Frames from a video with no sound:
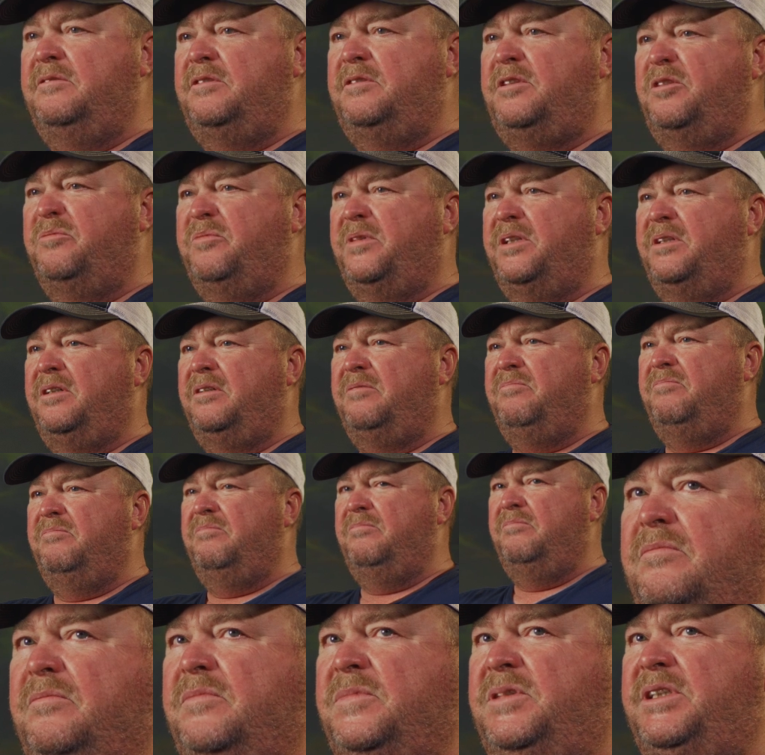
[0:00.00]
some of the
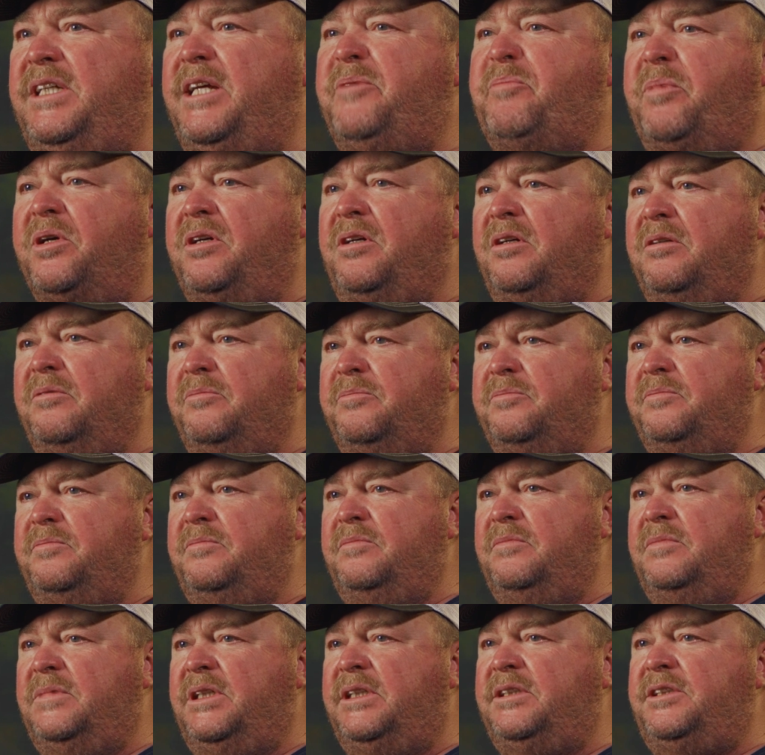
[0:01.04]
deeper
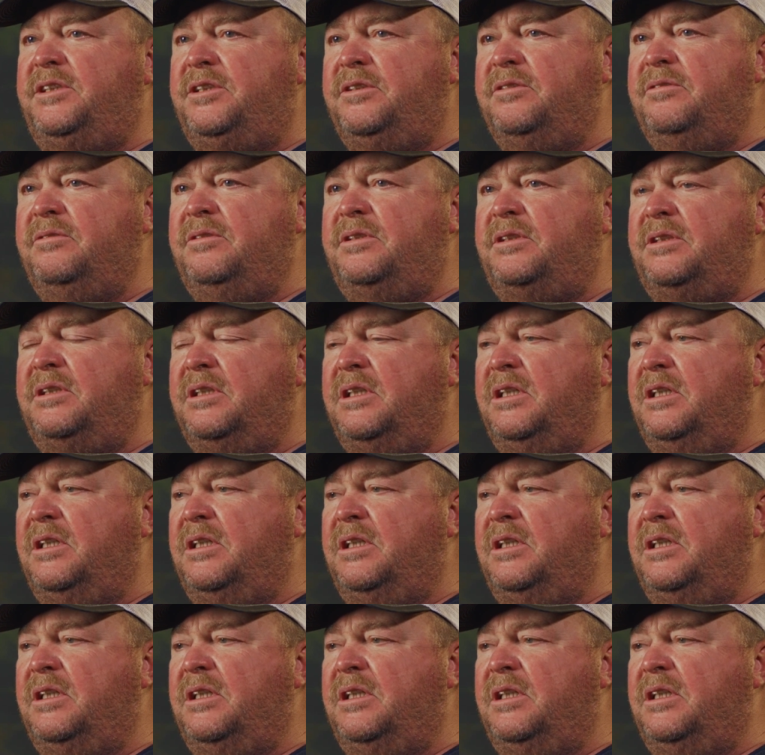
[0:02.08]
issues.